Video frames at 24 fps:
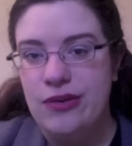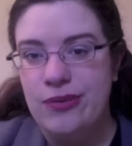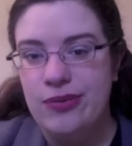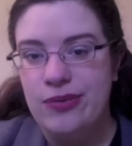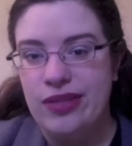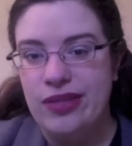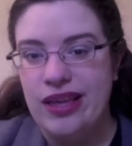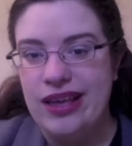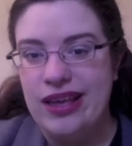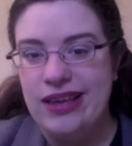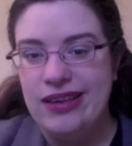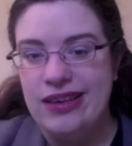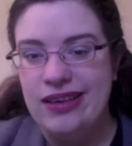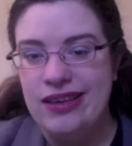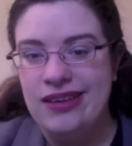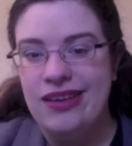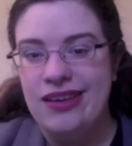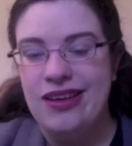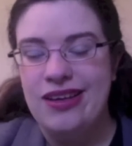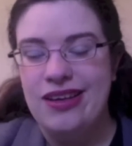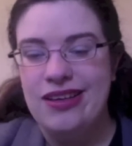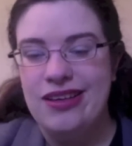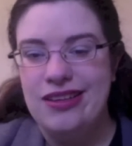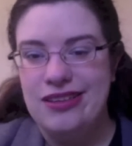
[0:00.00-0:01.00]
Like,
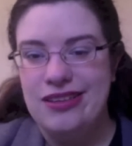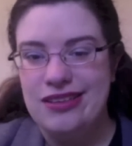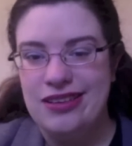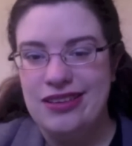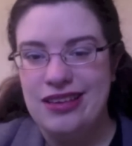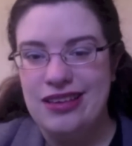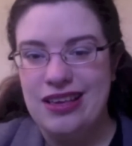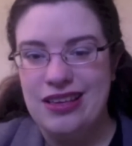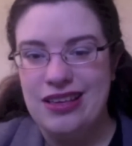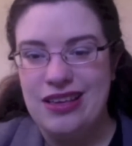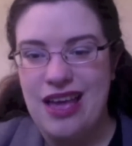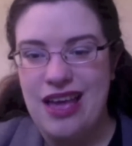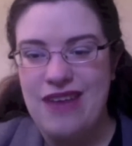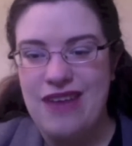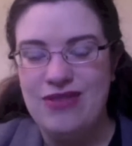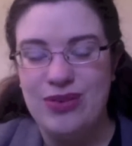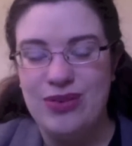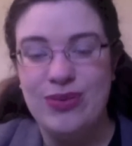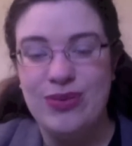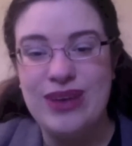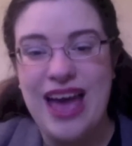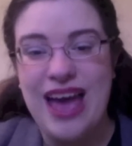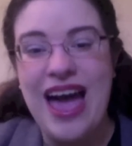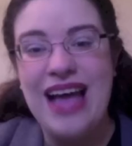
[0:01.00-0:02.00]

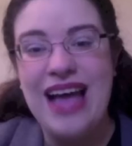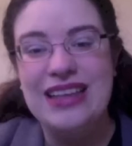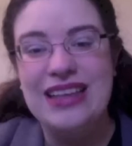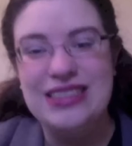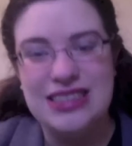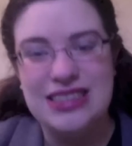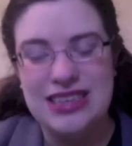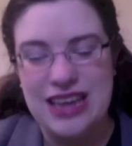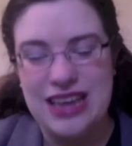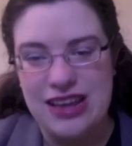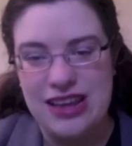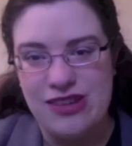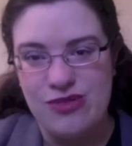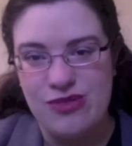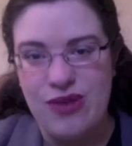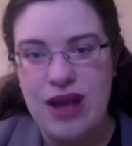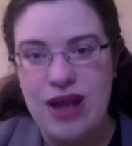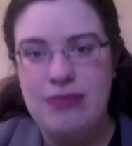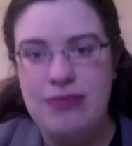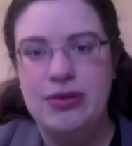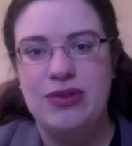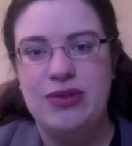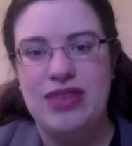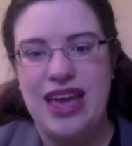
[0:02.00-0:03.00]
everyone has in
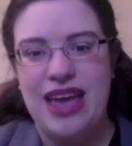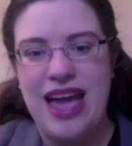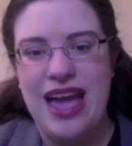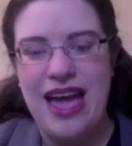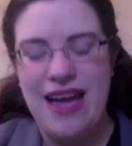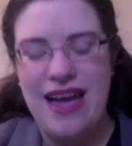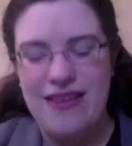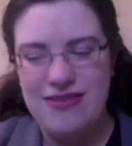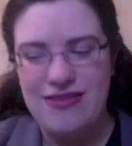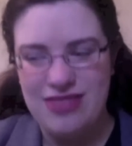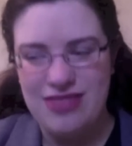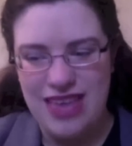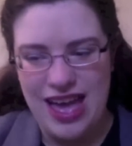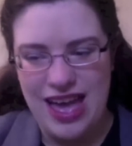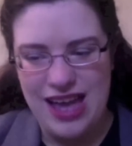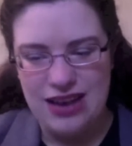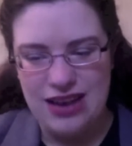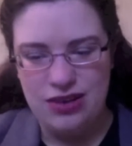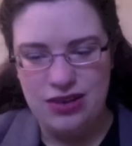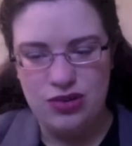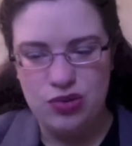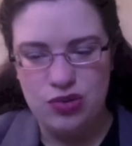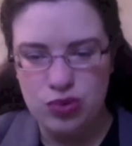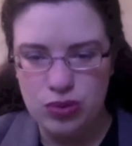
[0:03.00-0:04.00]
NaNoWriMo. They have
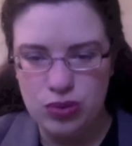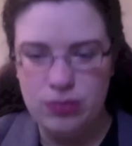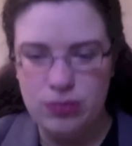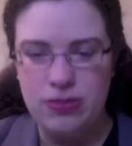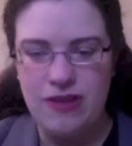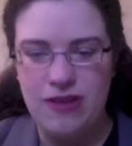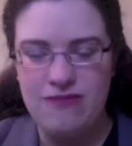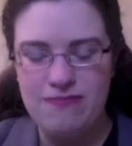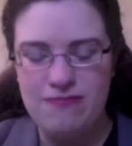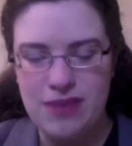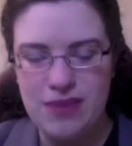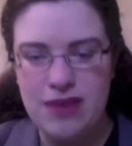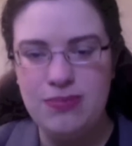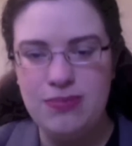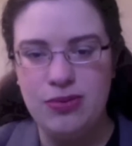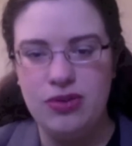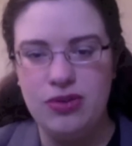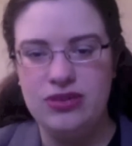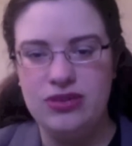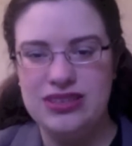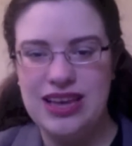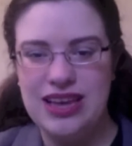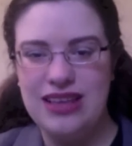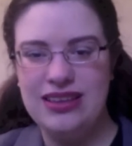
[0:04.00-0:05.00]
that group of
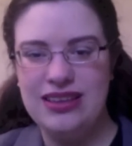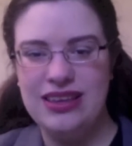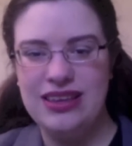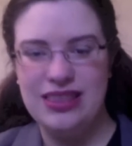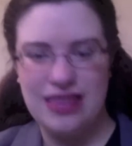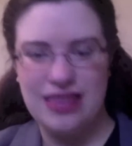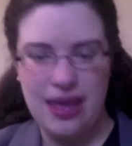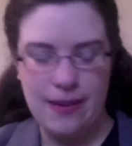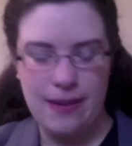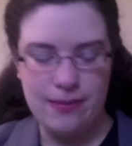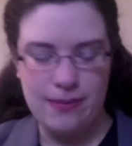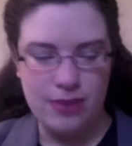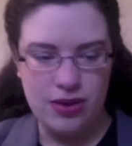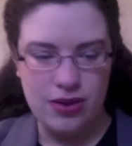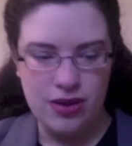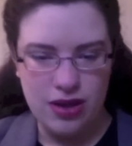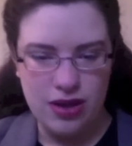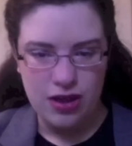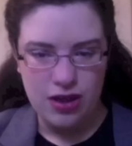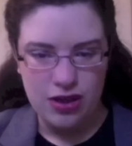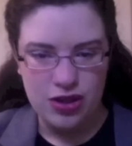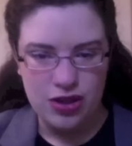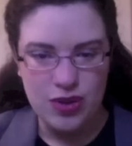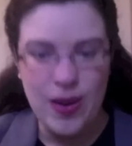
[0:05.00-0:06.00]
people telling them,
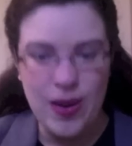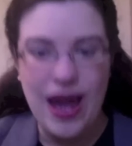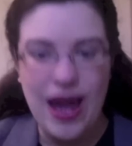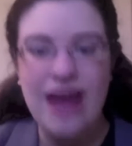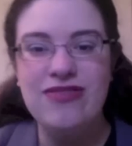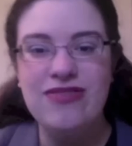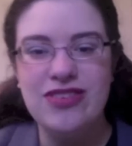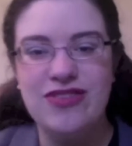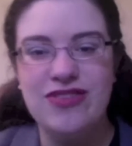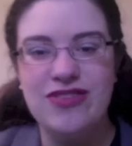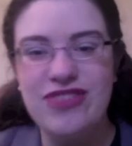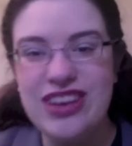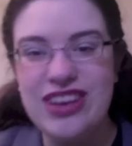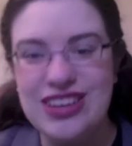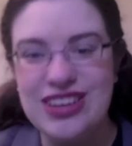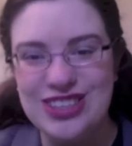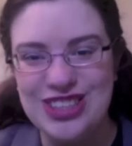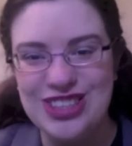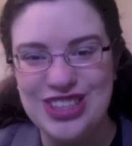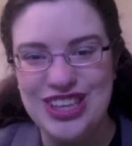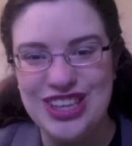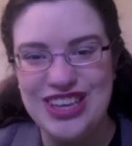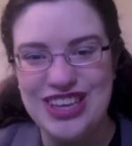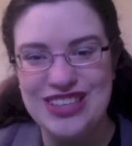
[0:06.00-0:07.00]
you have to
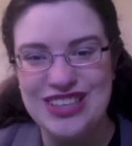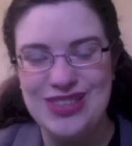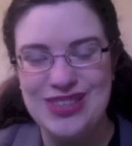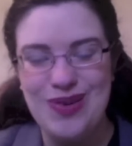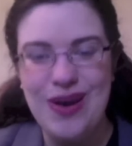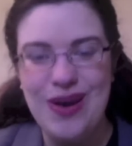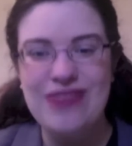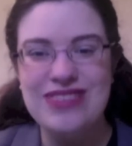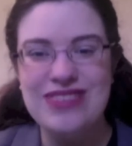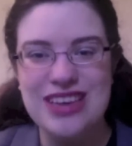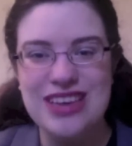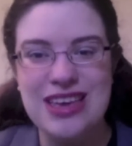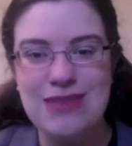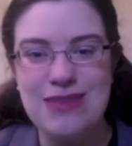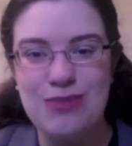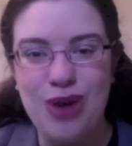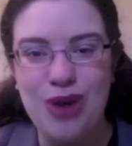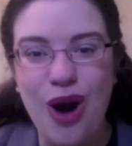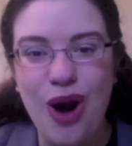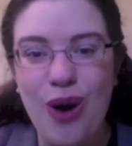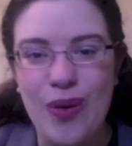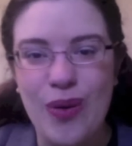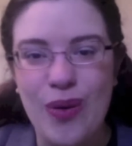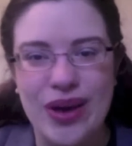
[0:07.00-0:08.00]
finish this. You have to keep
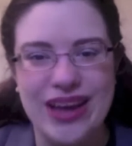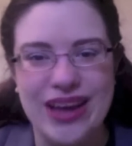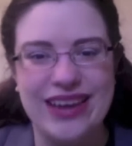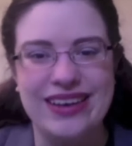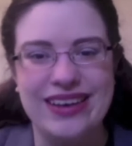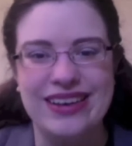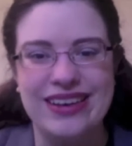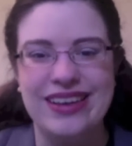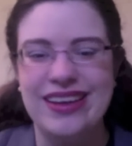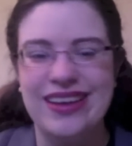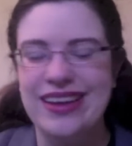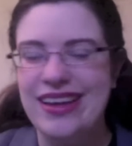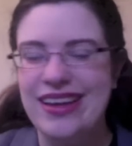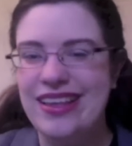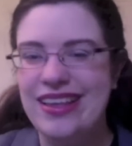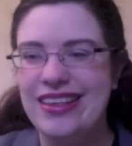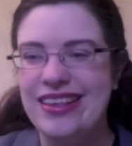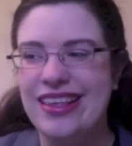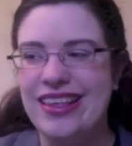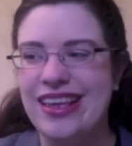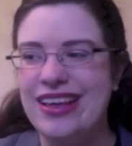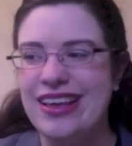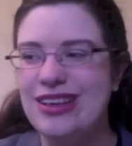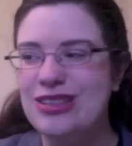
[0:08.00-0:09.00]
going.
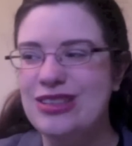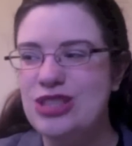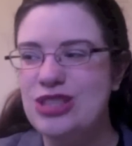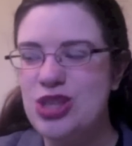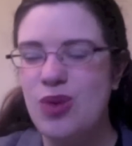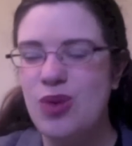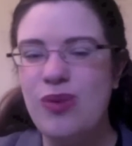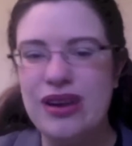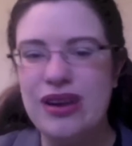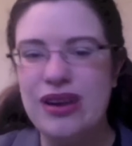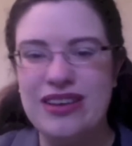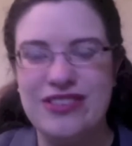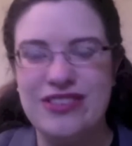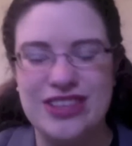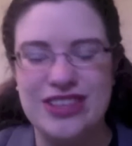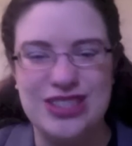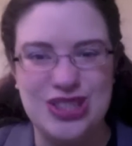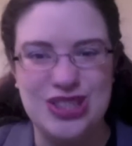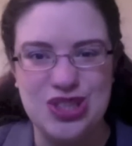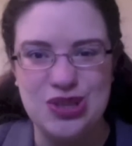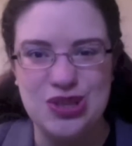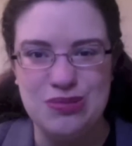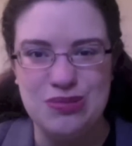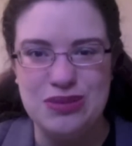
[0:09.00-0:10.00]
Like, so what if it's
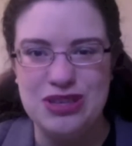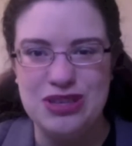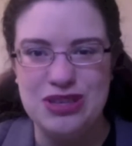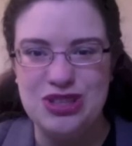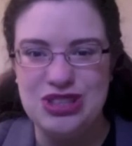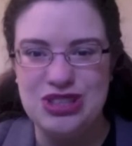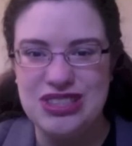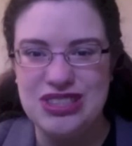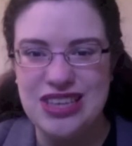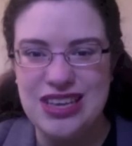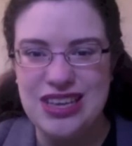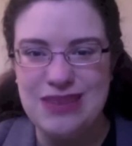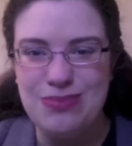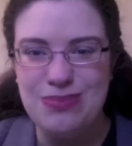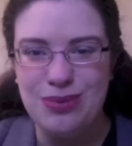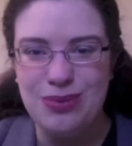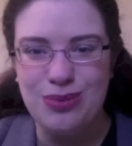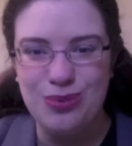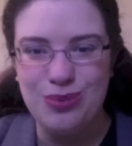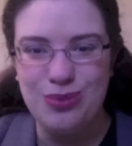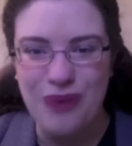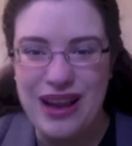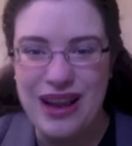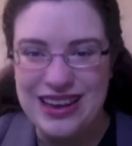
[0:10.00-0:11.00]
stupid? Just keep
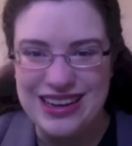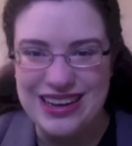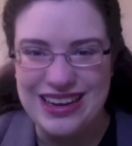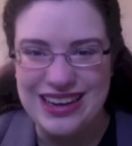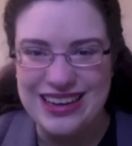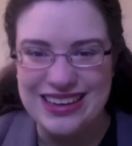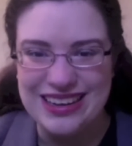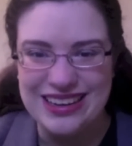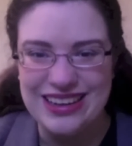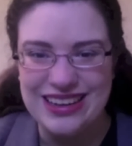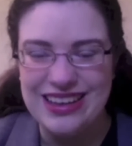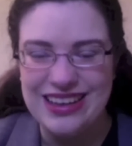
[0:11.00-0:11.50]
writing.